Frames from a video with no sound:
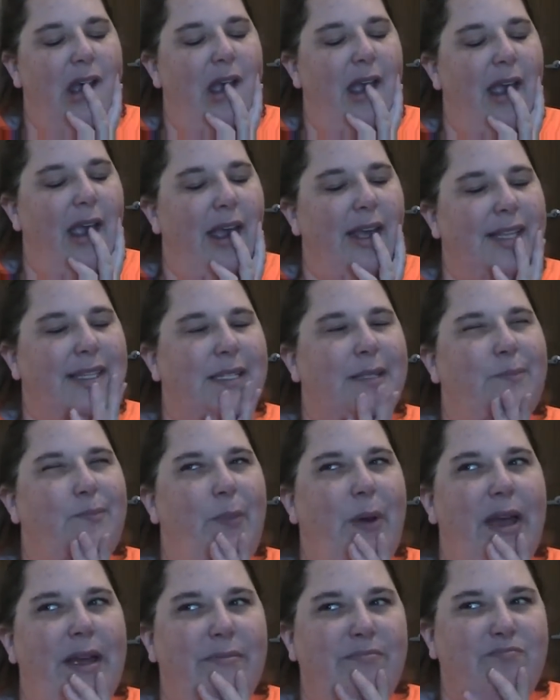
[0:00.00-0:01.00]
It's
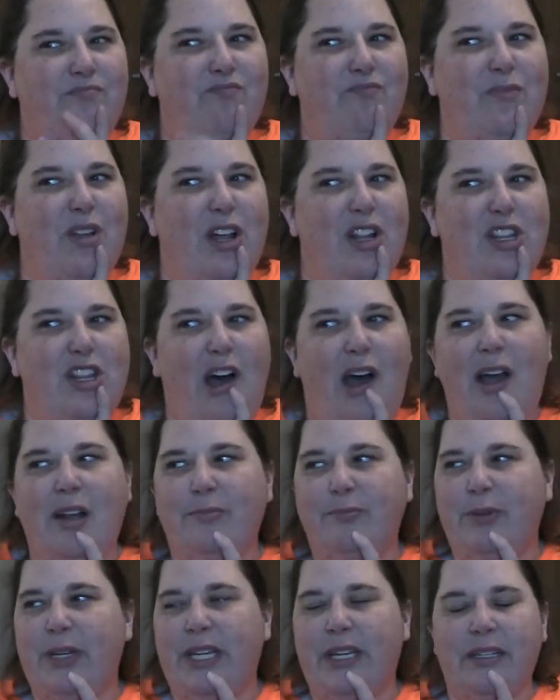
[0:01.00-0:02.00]
been
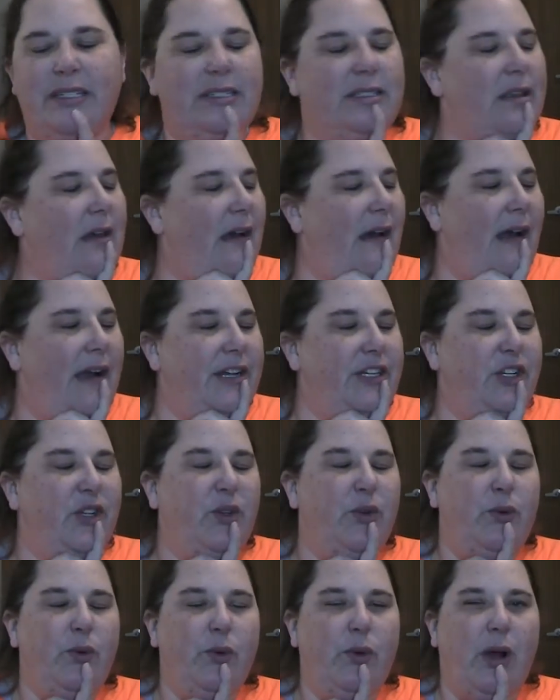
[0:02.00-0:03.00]
long because I
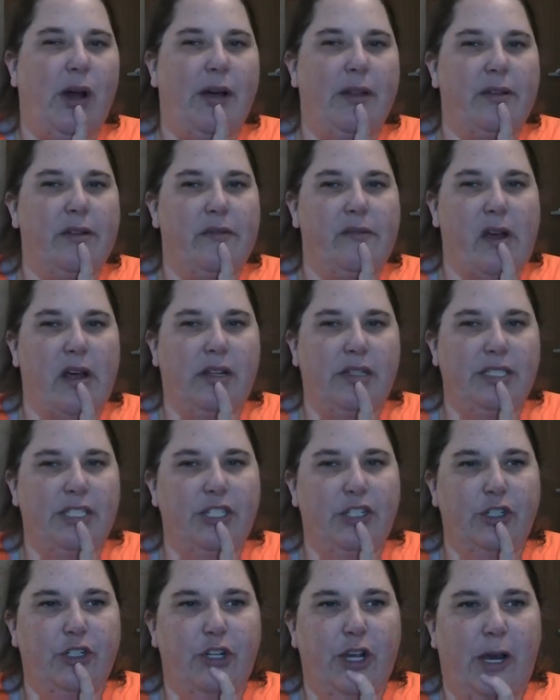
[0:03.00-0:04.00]
do other
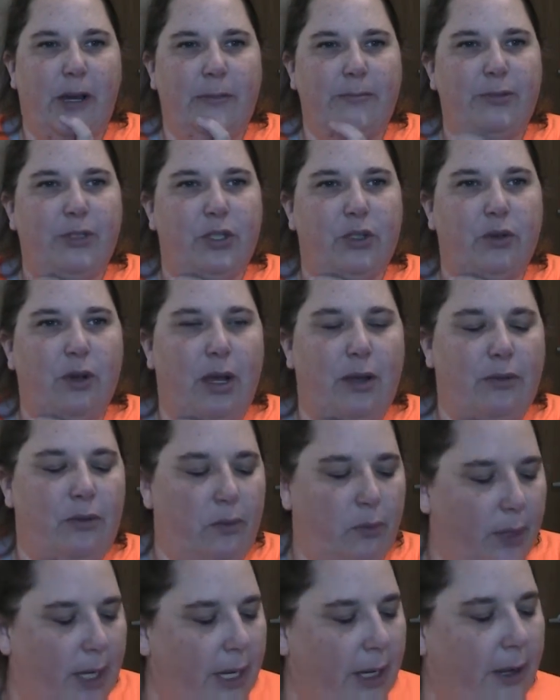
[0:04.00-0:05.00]
volunteer jobs throughout the
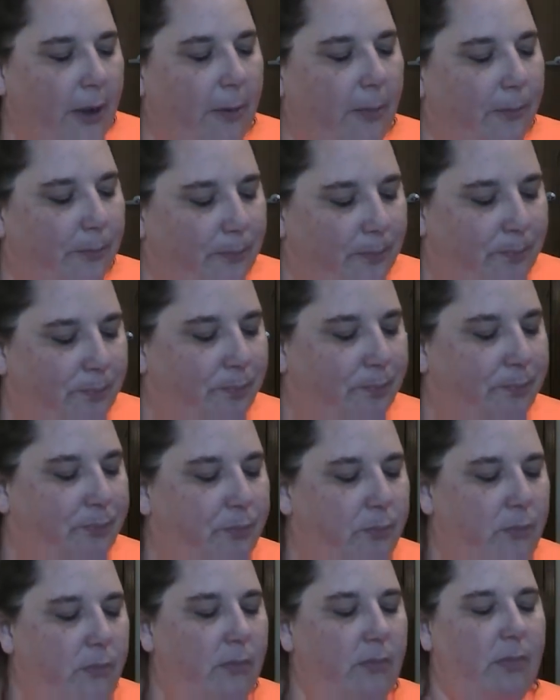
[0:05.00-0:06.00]
week,
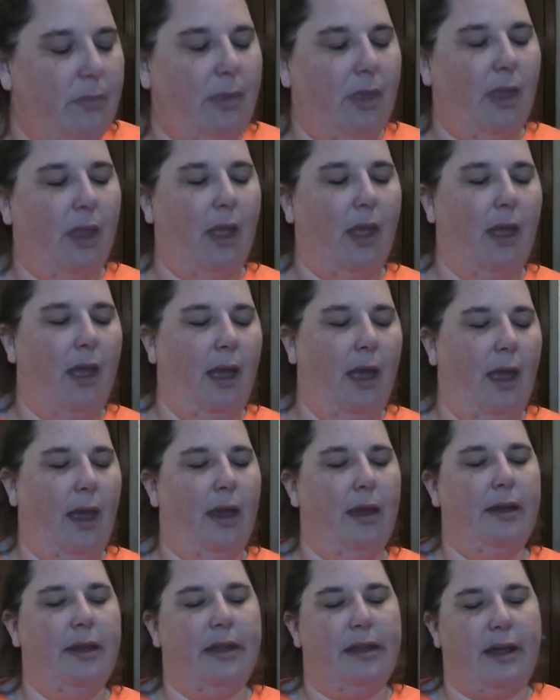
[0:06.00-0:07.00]

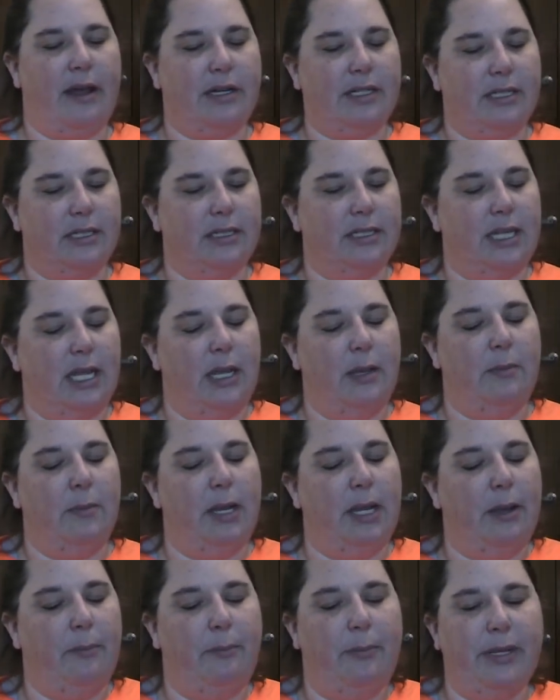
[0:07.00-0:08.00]
and that does keep
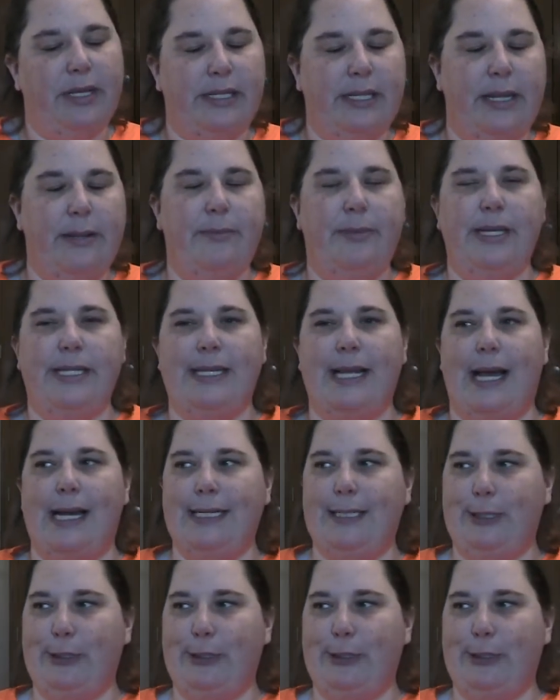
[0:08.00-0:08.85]
me busy besides